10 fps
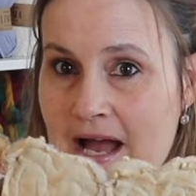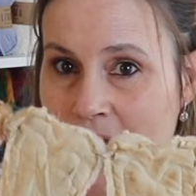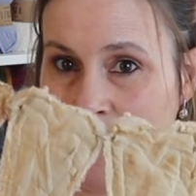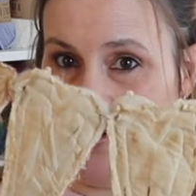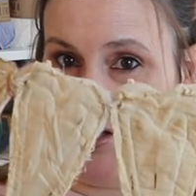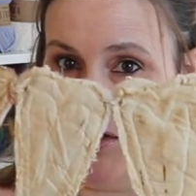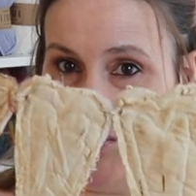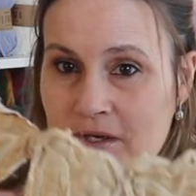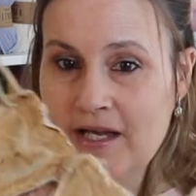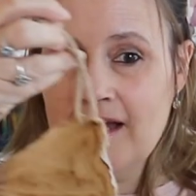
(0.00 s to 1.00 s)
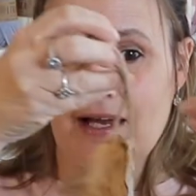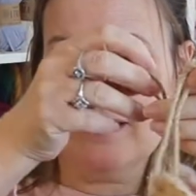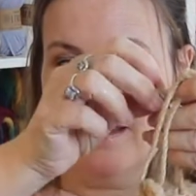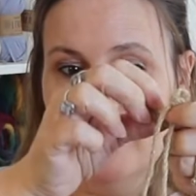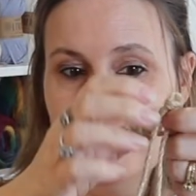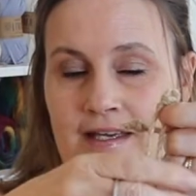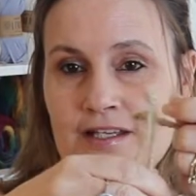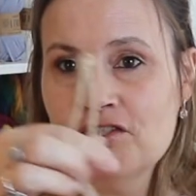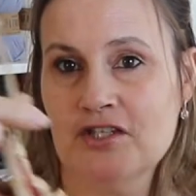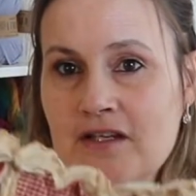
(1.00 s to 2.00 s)
how you can
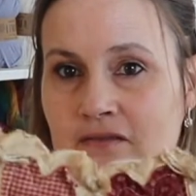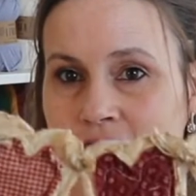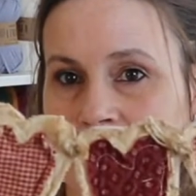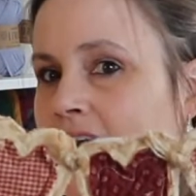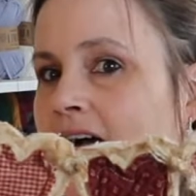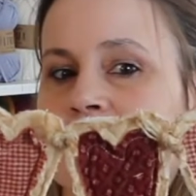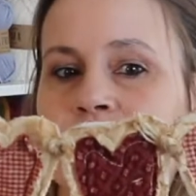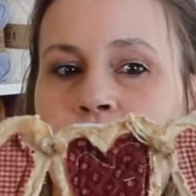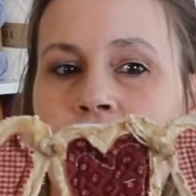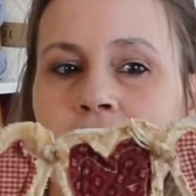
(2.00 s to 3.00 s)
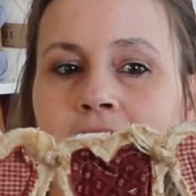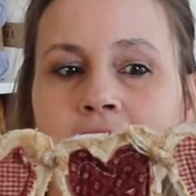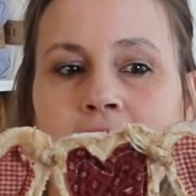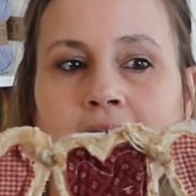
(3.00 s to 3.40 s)
achieve this heart swag